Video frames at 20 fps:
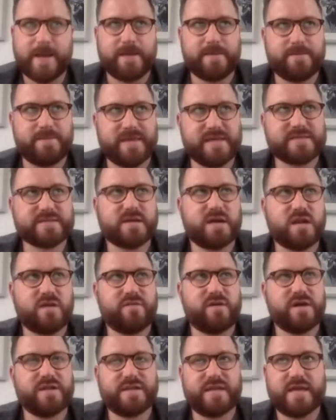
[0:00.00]
this kind of
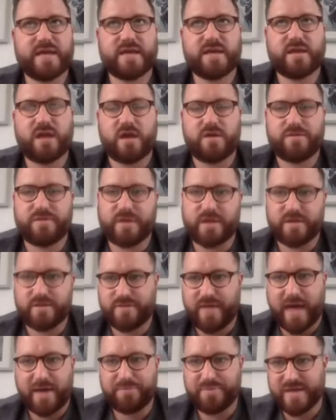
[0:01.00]
idea,
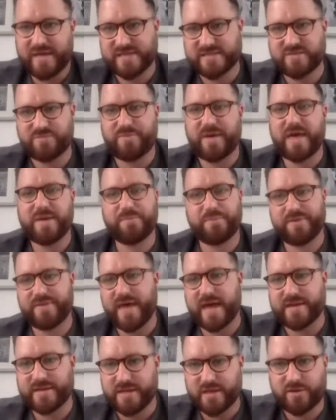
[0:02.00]
that piece of paper,
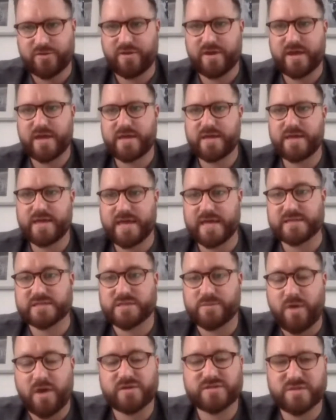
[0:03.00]
that degree is the
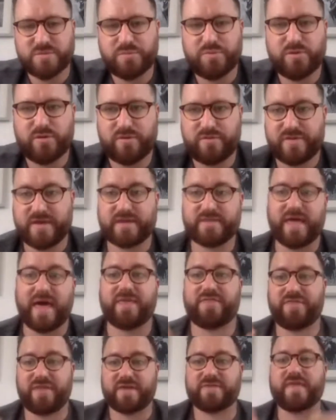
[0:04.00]
most important thing,
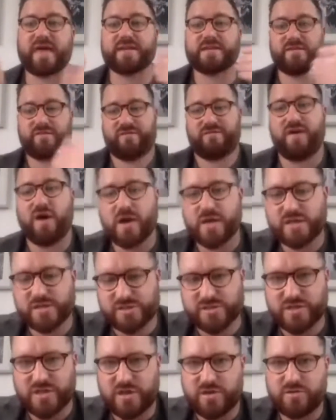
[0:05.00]
that thing that
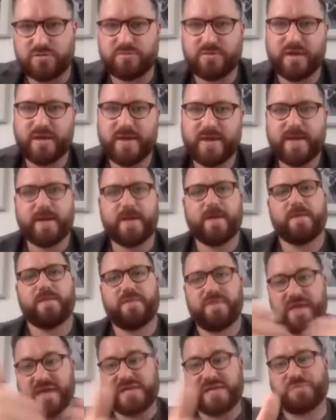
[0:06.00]
defines you.
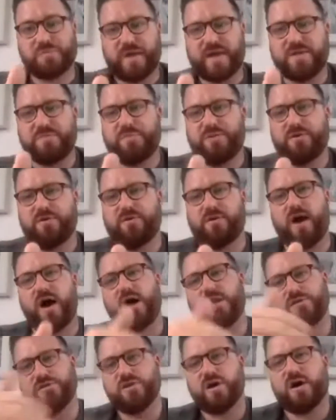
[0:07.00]
These people
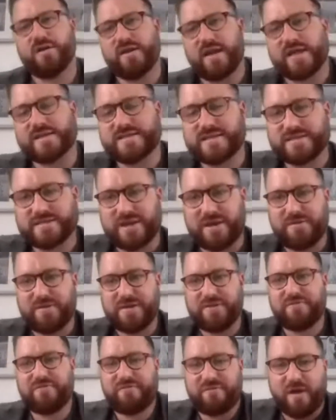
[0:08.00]
are not
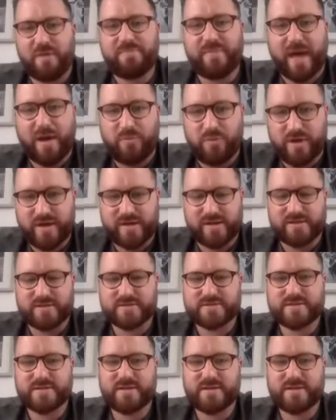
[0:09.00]
necessarily from that world.